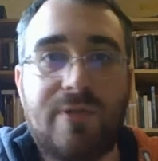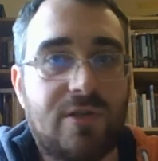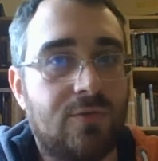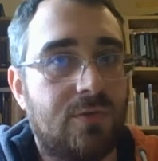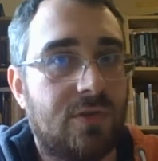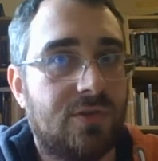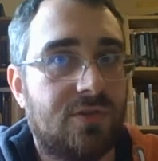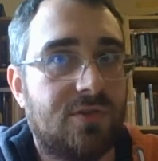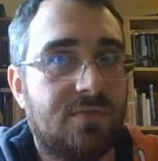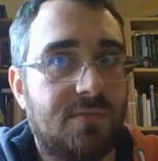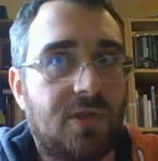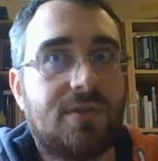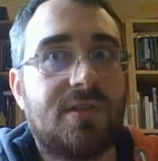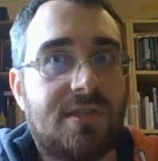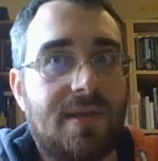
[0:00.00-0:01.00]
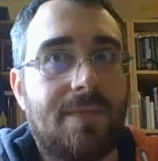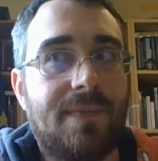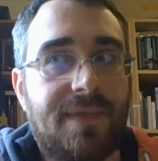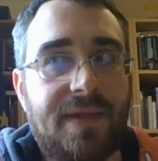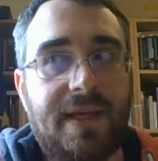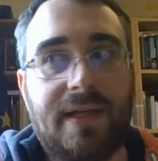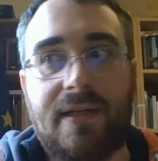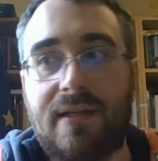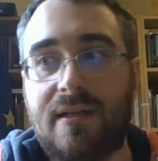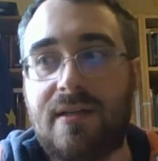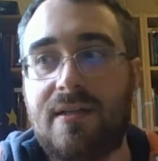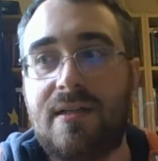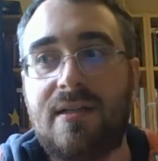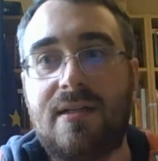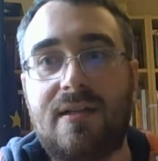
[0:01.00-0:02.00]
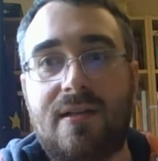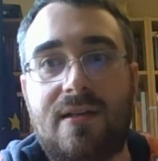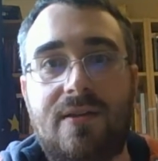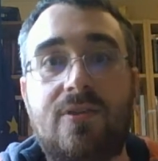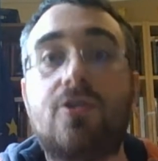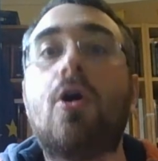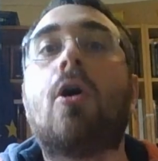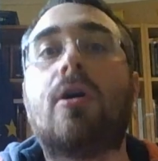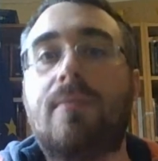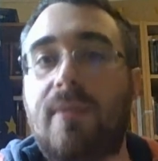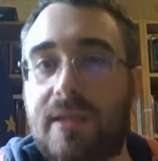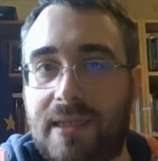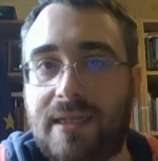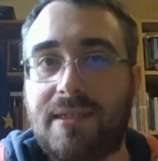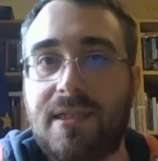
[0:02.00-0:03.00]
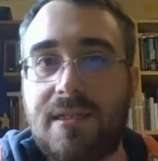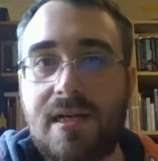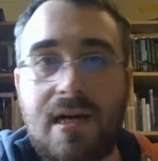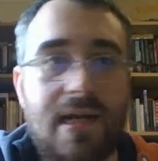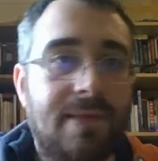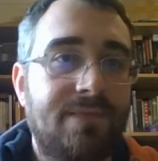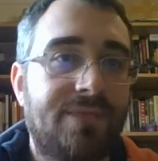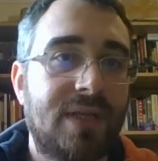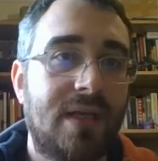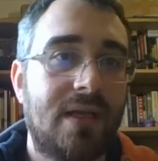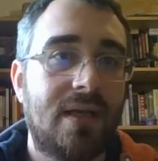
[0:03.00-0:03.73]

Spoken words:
which was not something normal at the time.